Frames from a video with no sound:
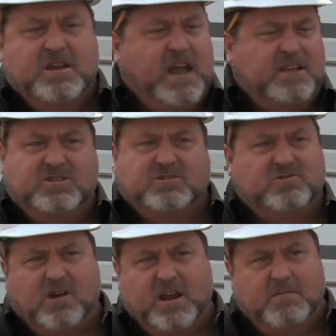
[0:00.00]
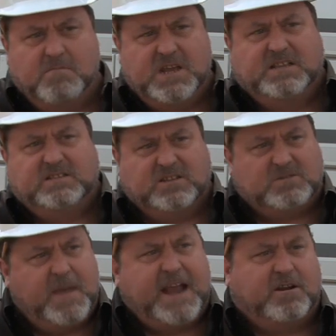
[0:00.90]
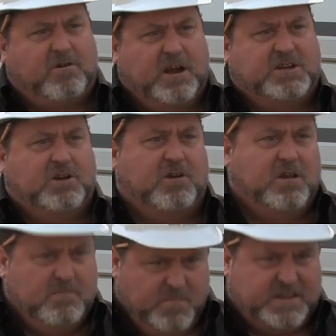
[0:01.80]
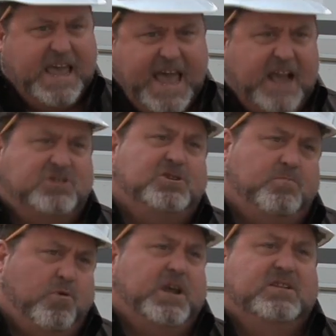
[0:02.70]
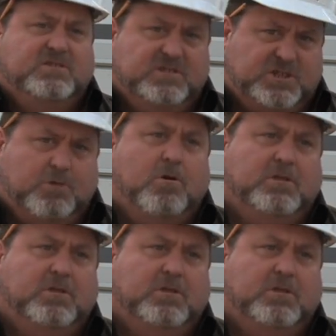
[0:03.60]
not just trying to meet the SMACNA criteria, but to actually bring it to zero